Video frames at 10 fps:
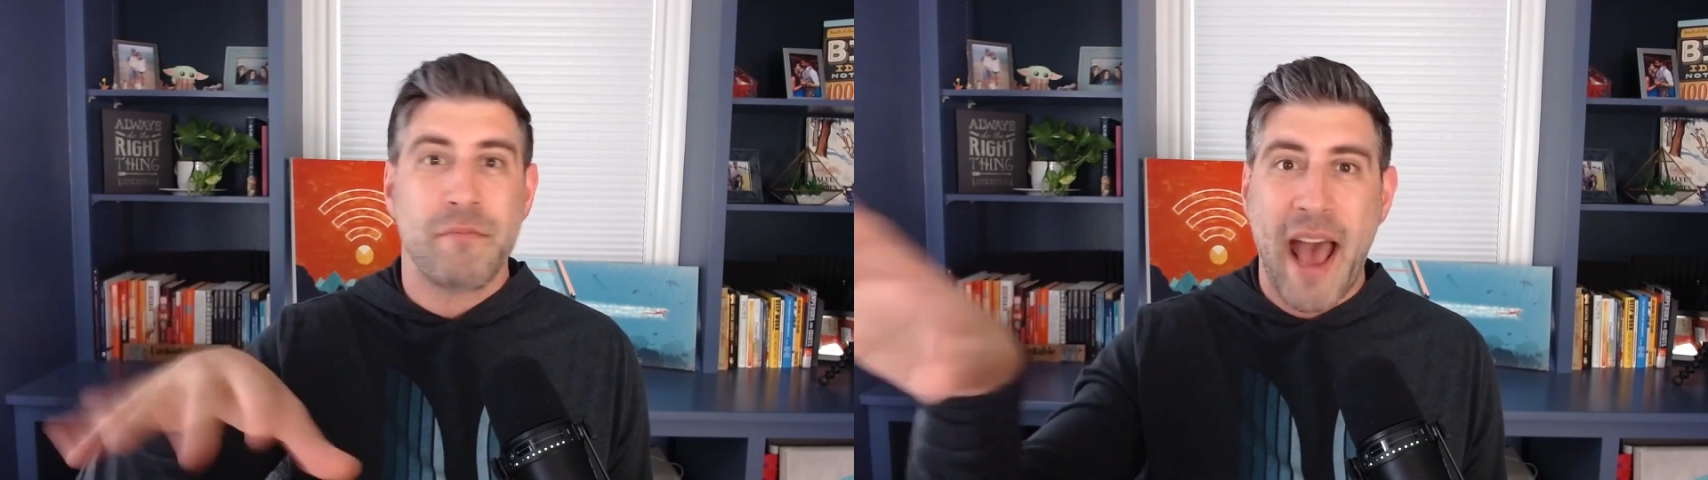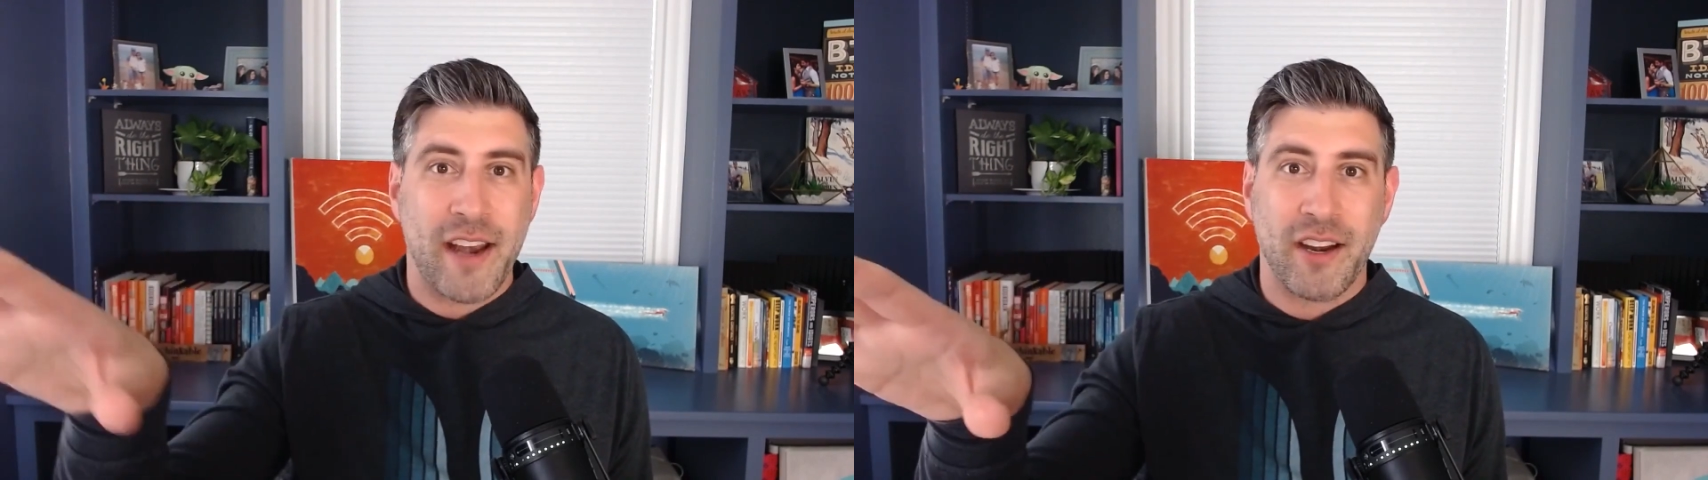
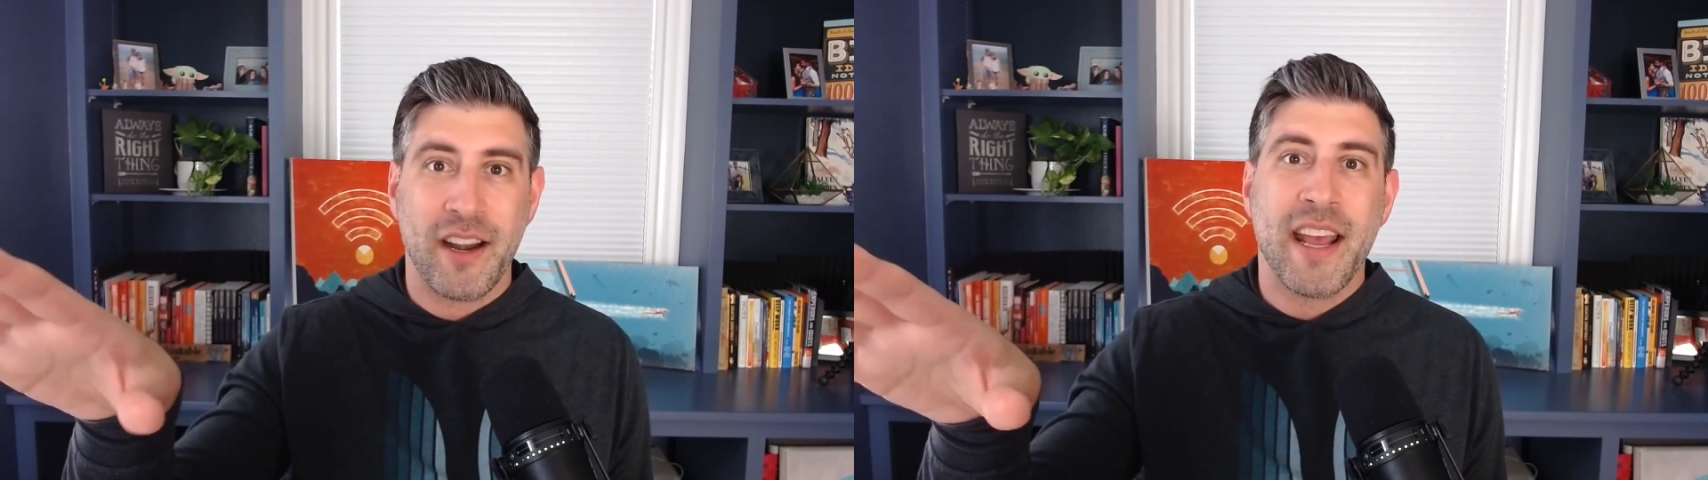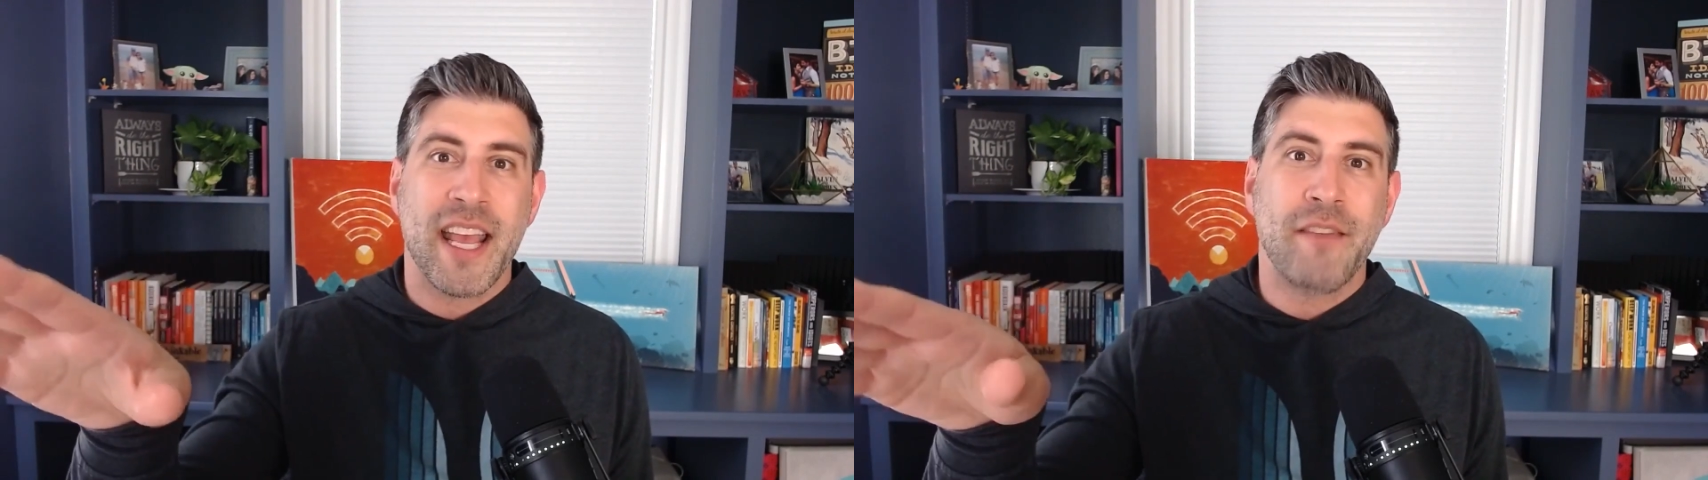matter
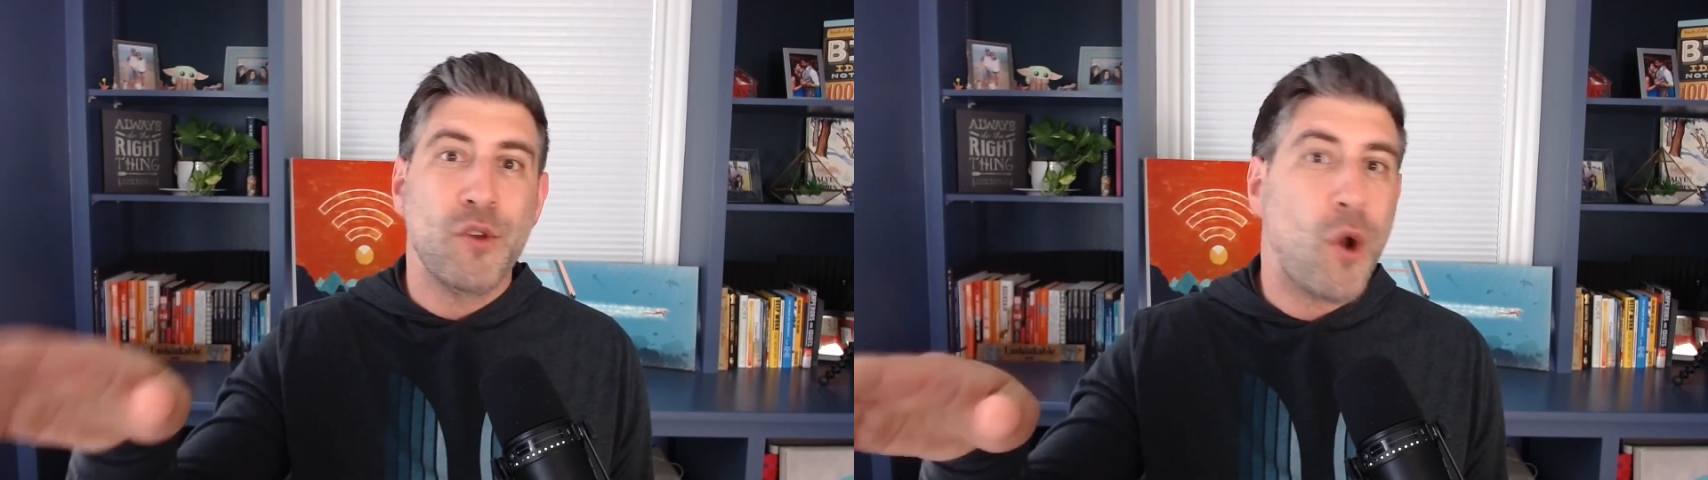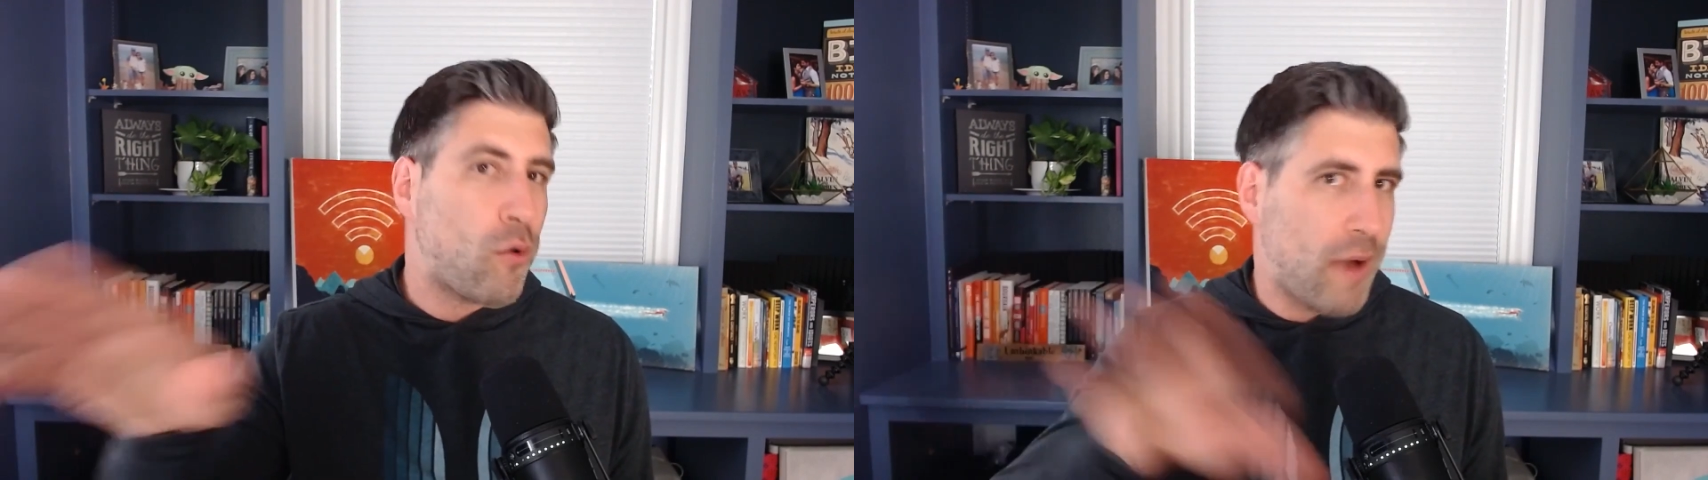if
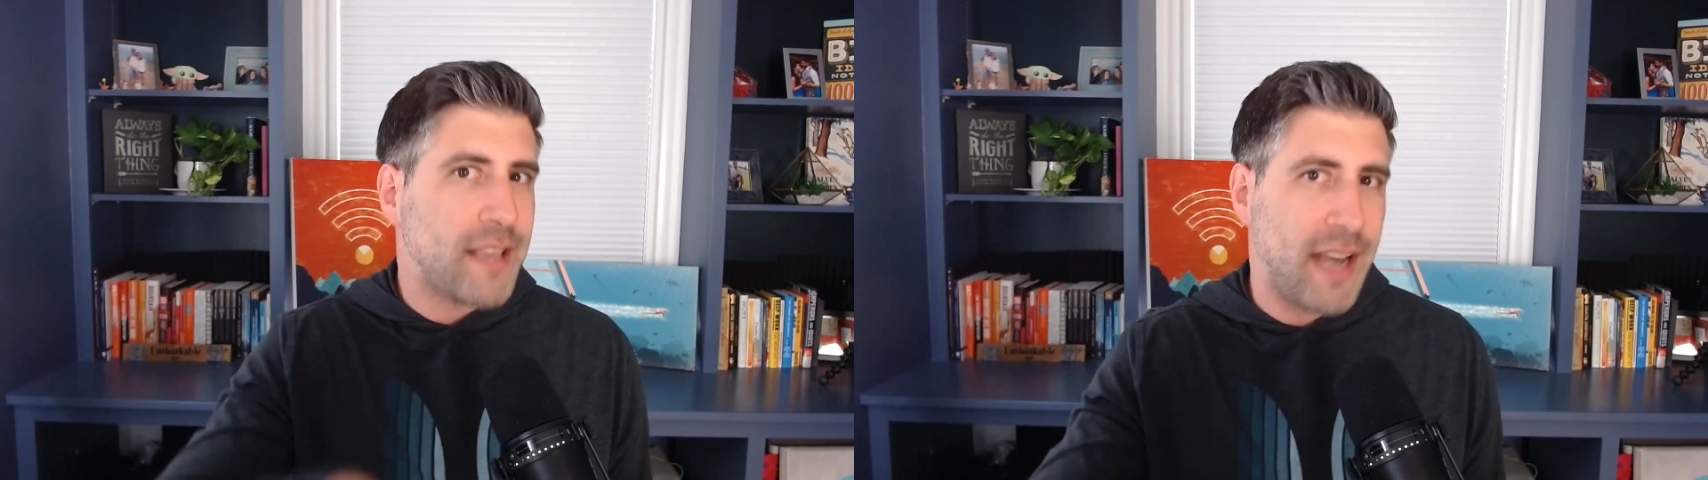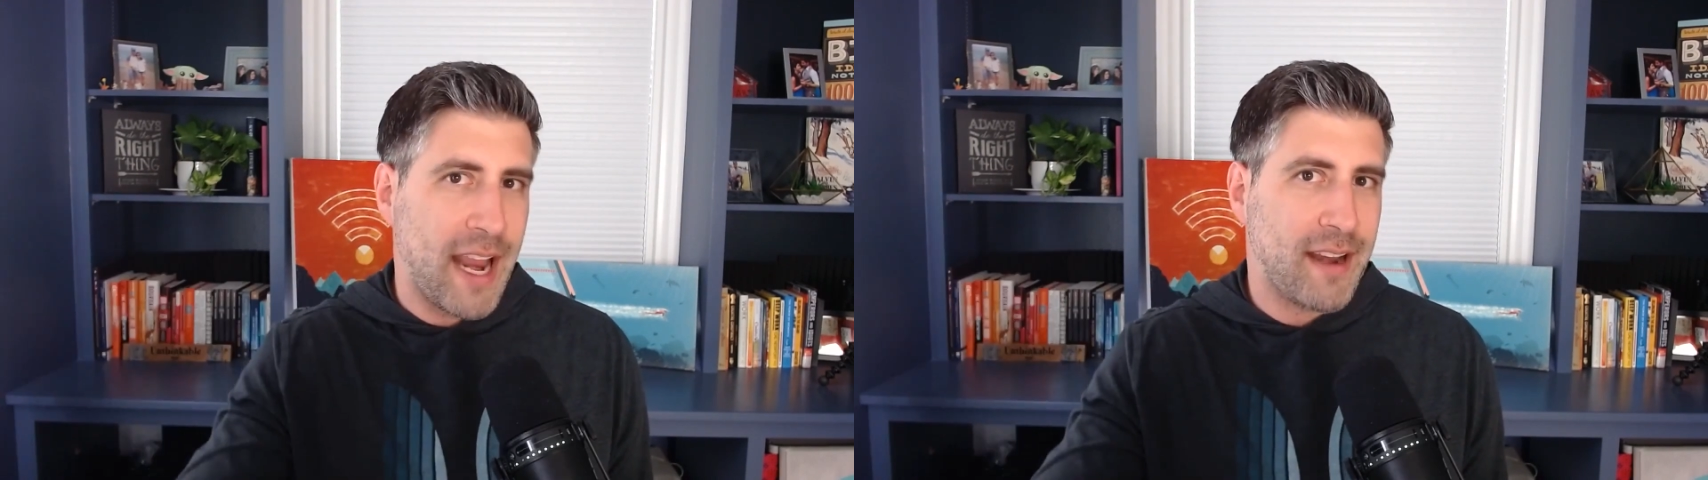you don't
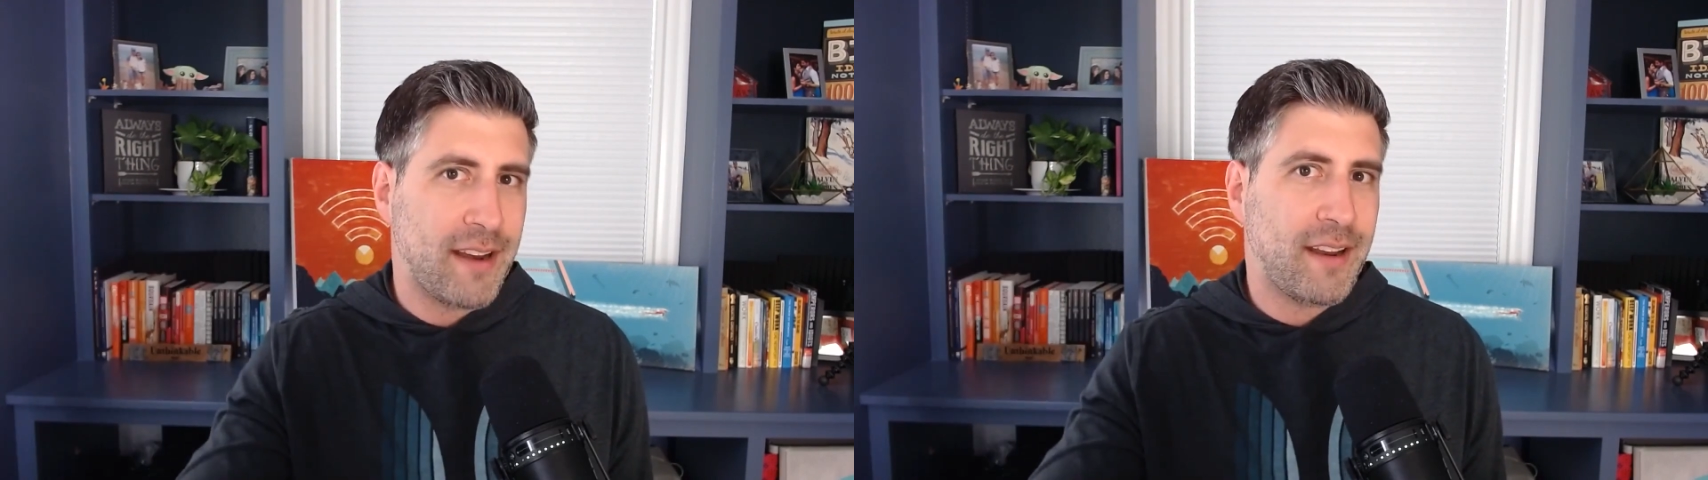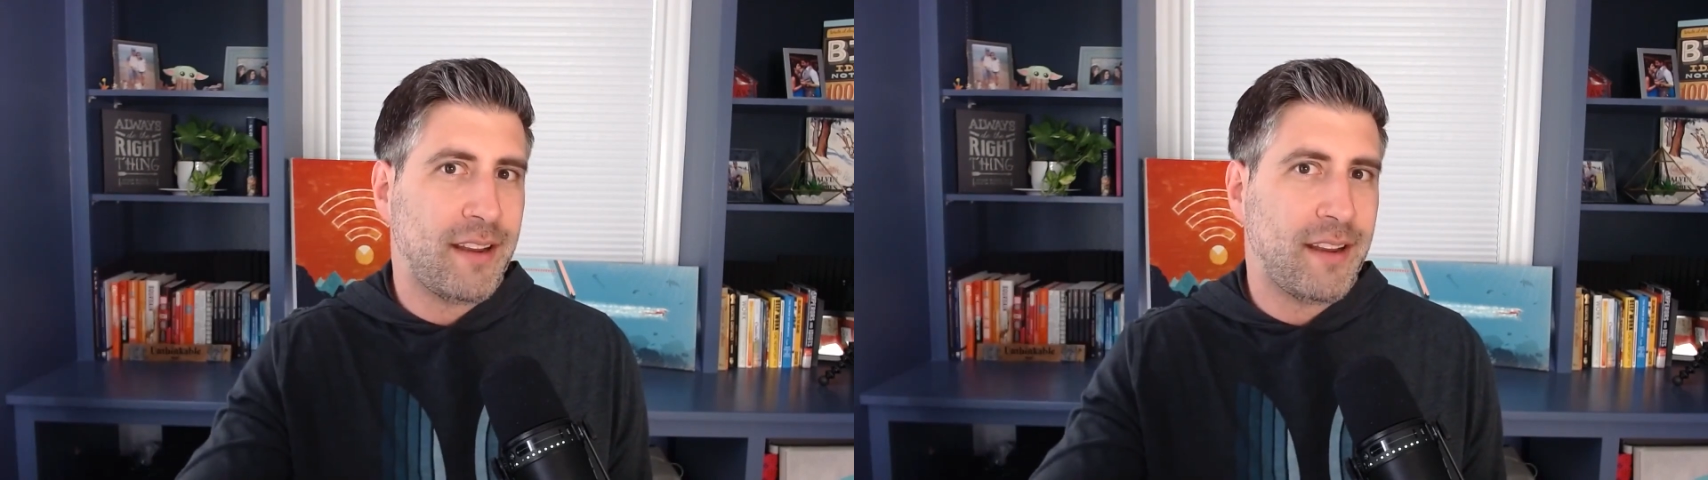resonate.